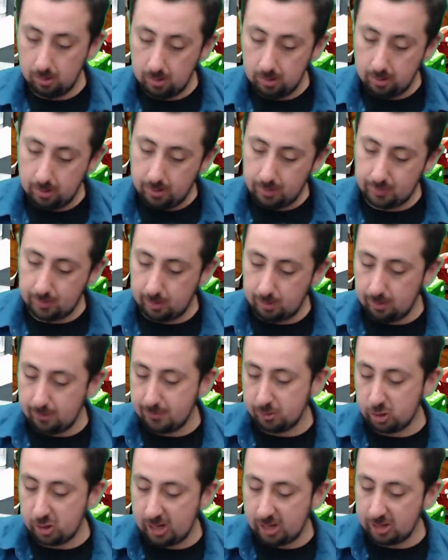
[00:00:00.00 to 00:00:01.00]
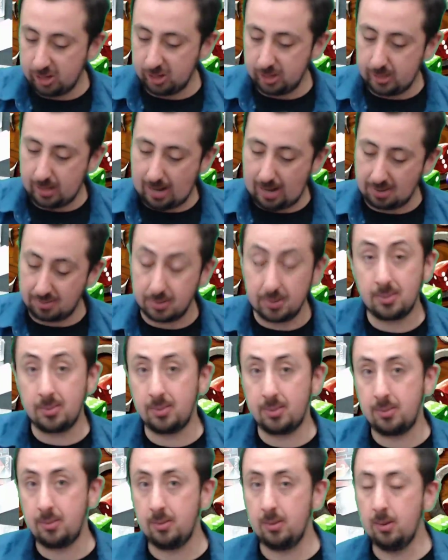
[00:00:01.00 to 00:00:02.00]
So if you're changing
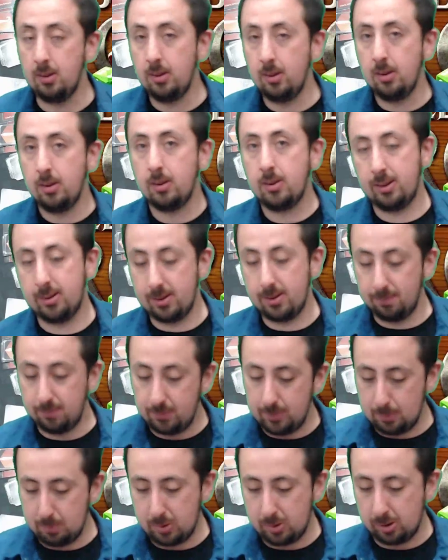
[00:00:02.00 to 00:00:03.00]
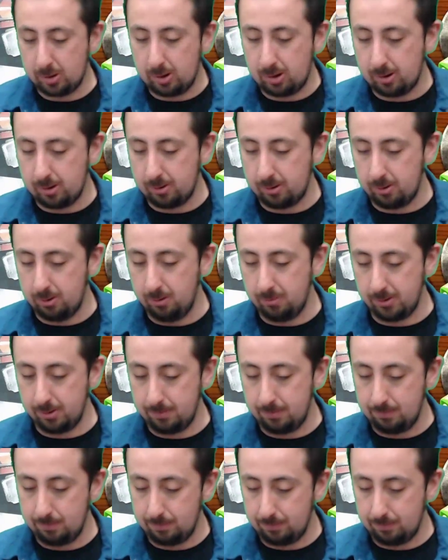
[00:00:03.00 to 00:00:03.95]
classes, you can flip your card over.